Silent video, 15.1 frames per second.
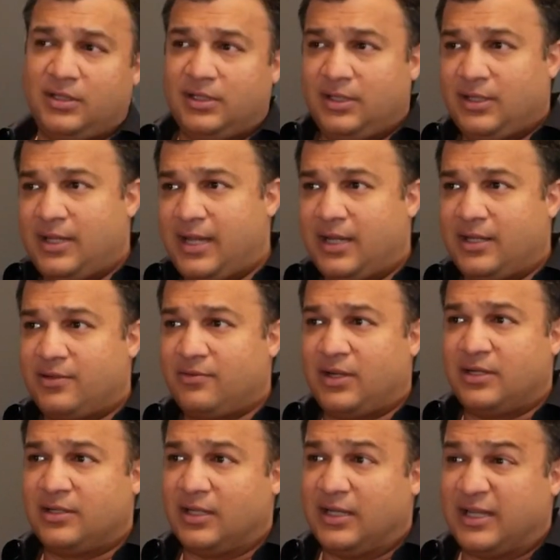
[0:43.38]
little late
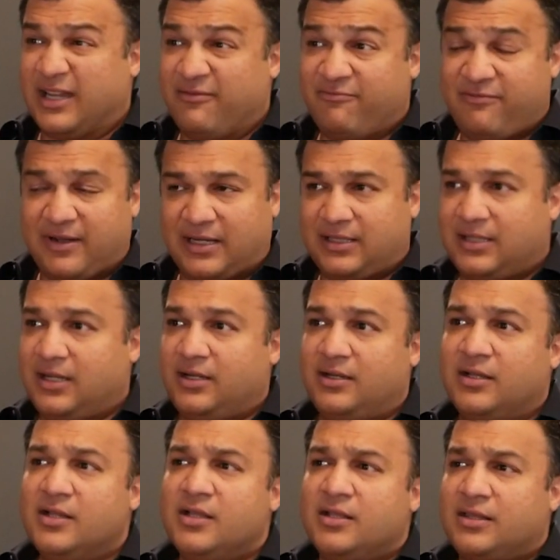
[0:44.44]
until it
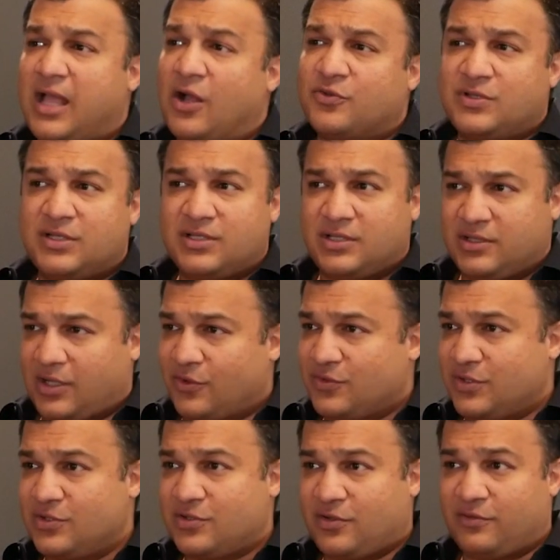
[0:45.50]
infected thousands and
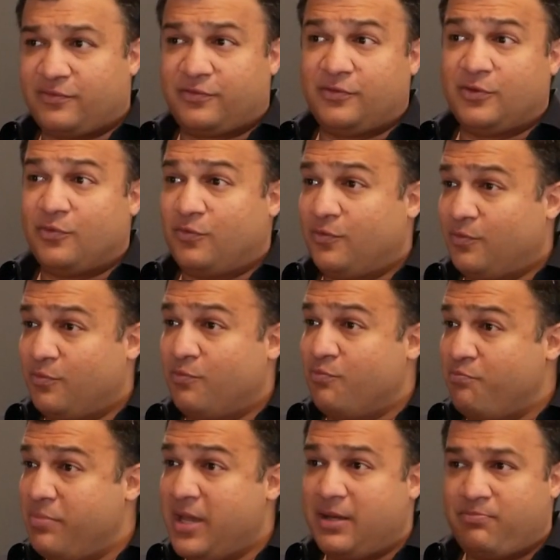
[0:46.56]
thousands of
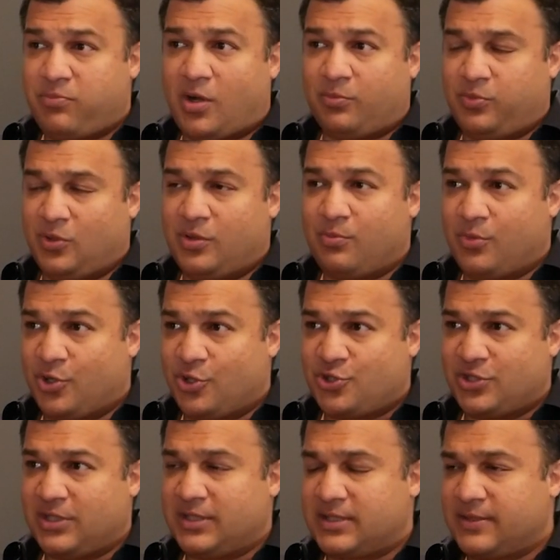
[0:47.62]
big popular
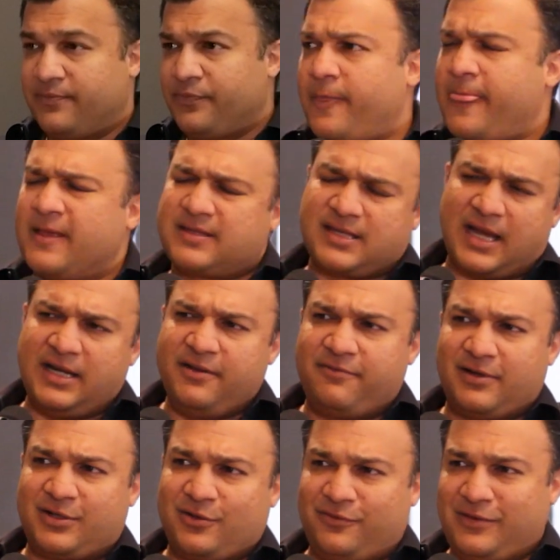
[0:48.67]
merchants. The side
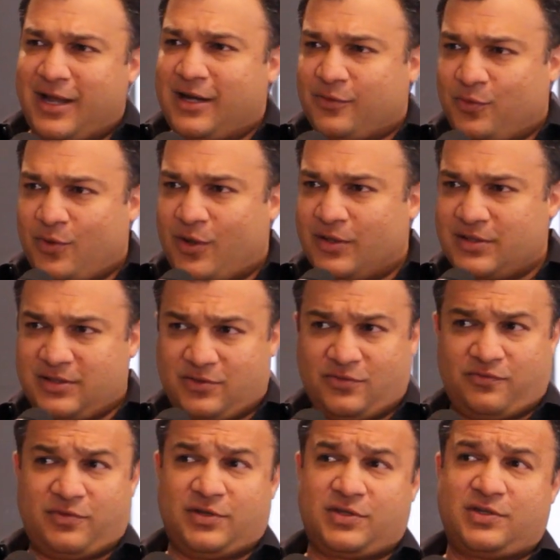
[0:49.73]
effect of that
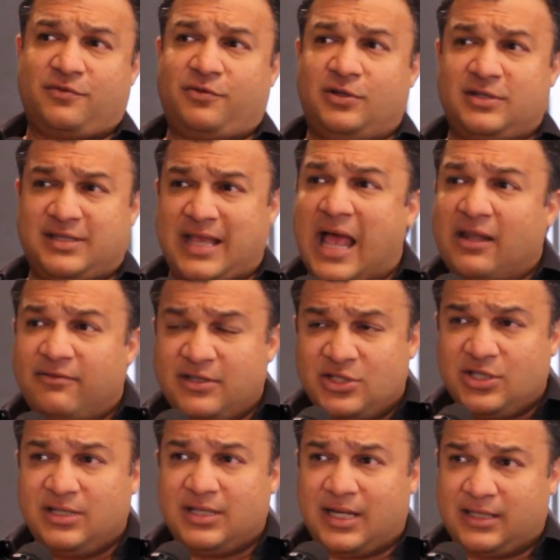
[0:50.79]
was, first of all,
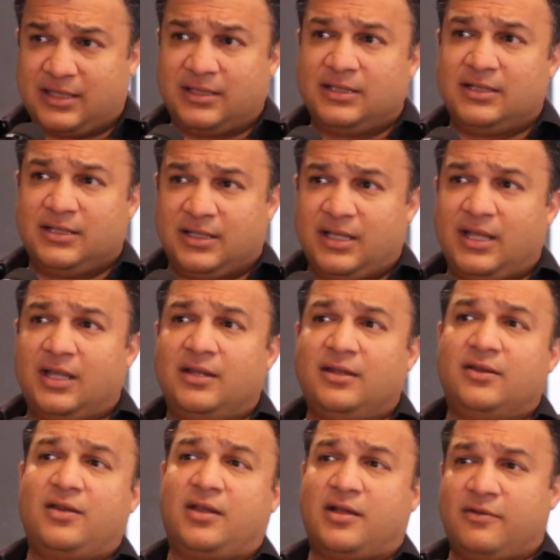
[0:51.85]
salvaging that
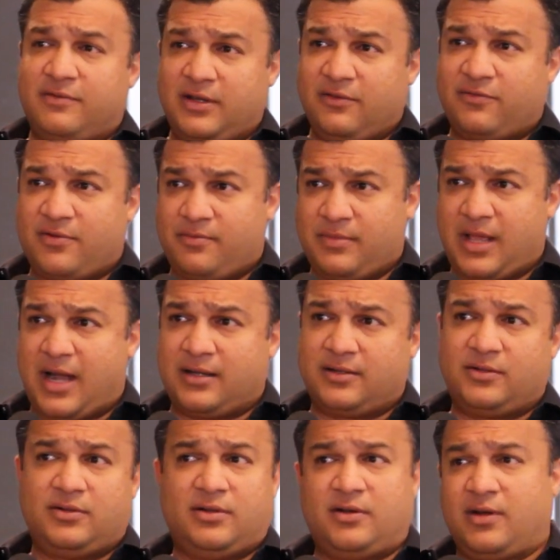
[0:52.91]
and recovering from that
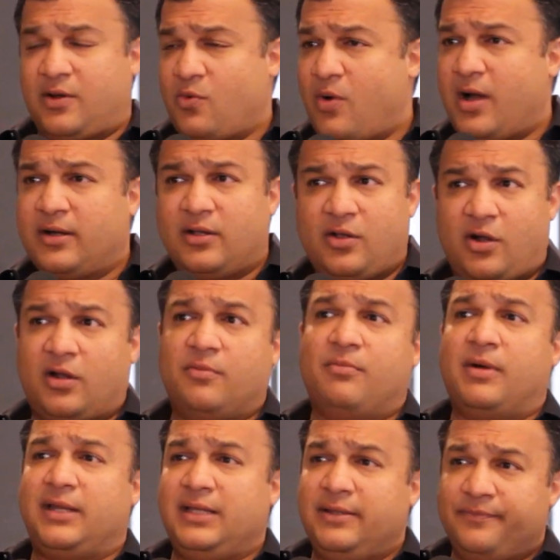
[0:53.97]
required a lot of
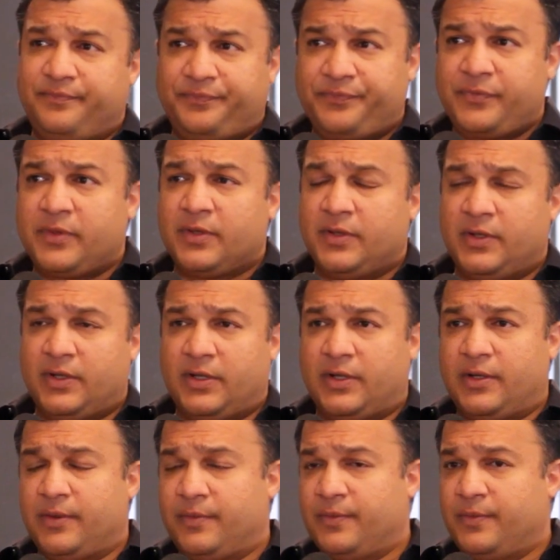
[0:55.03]
money.
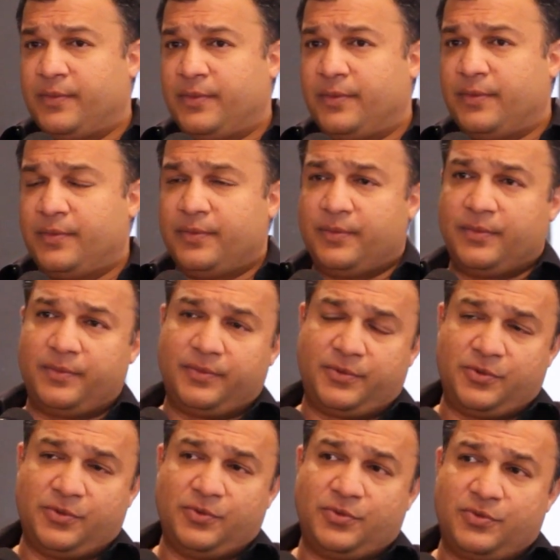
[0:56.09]

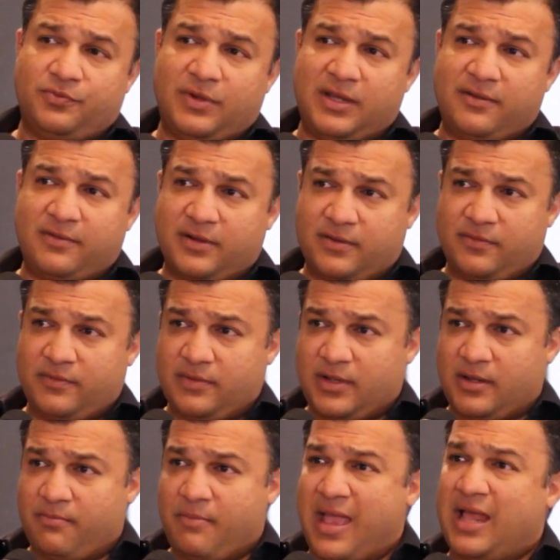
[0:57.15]
Whenever
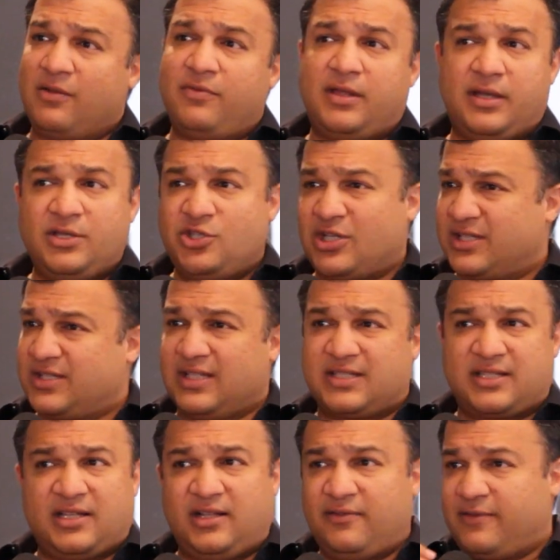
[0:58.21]
a malware injects
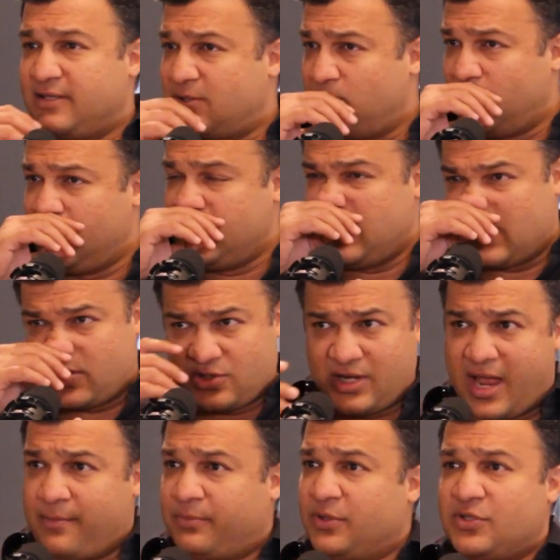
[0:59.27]
itself, SQL injection
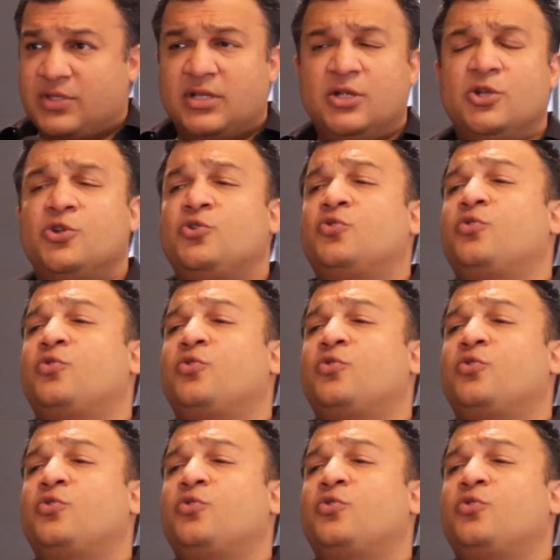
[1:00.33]
happens, to